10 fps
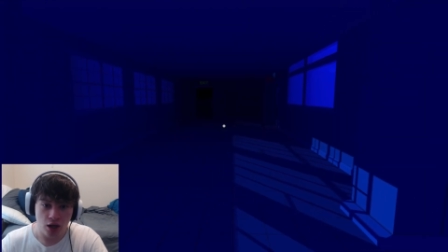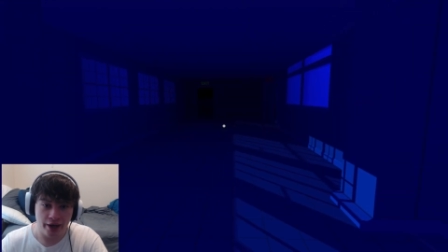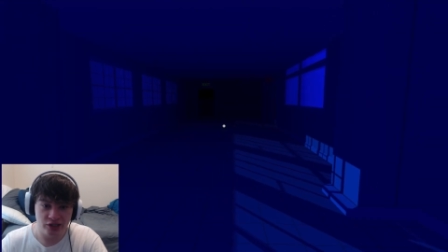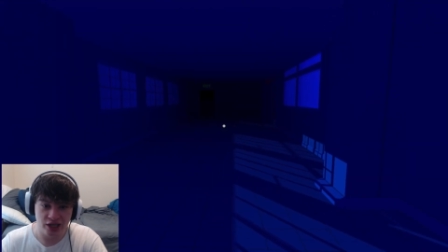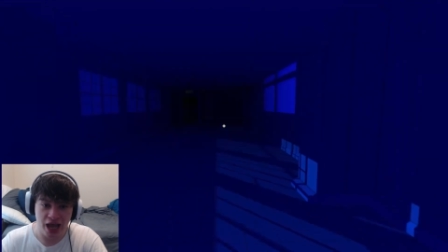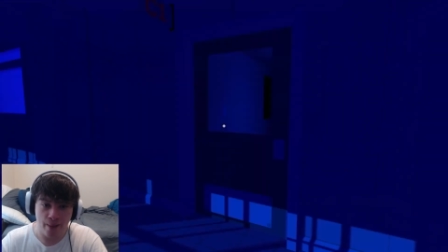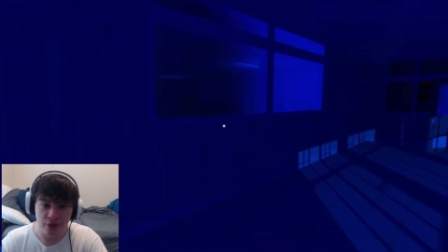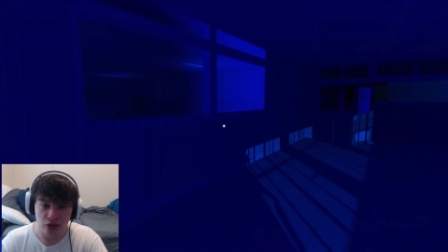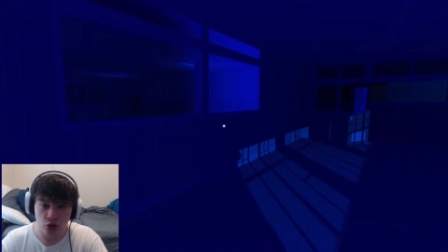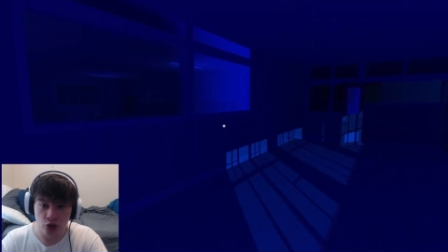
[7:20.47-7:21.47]
I just happened
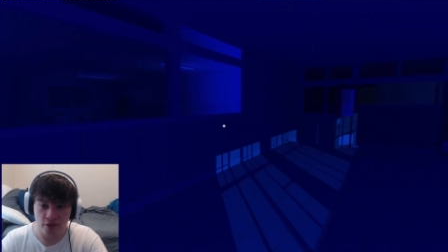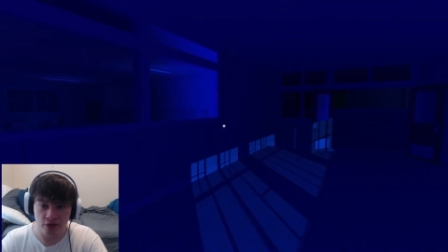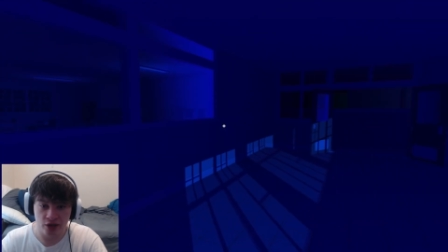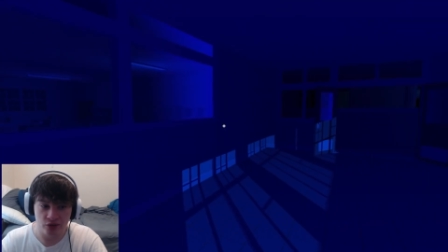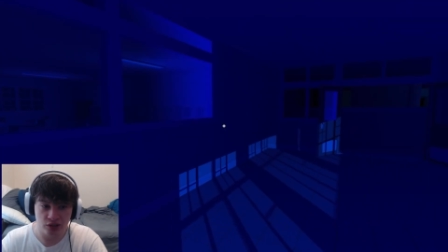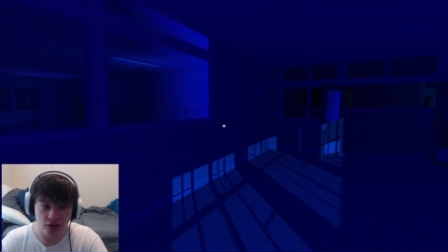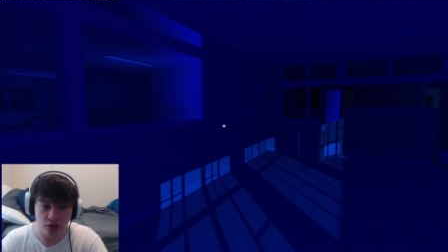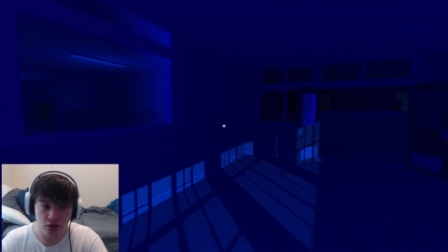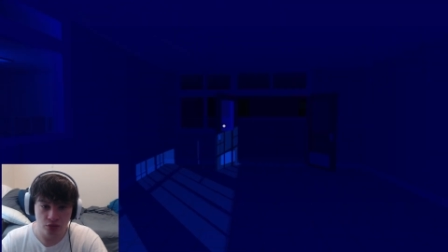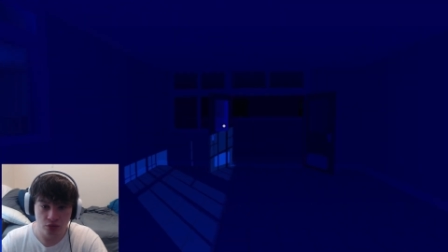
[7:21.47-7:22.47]
to look over there and I was like, oh.